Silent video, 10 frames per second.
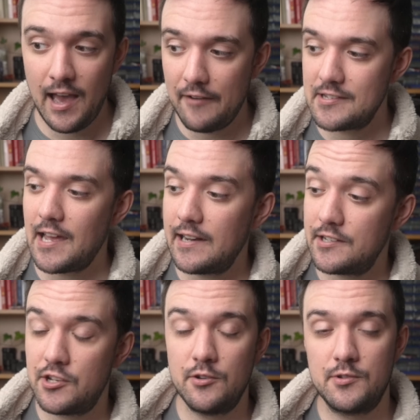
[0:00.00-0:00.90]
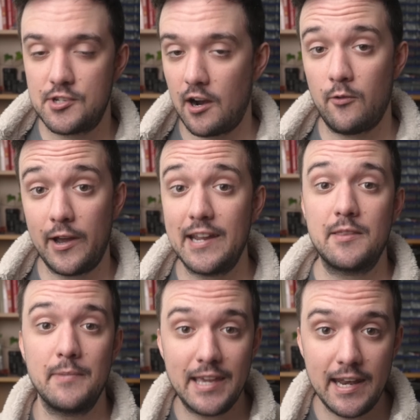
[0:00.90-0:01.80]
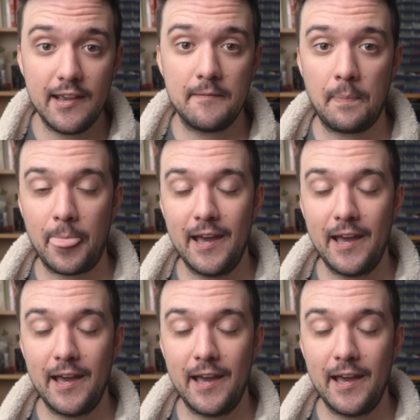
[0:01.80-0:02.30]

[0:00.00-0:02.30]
I've decided to start right at the beginning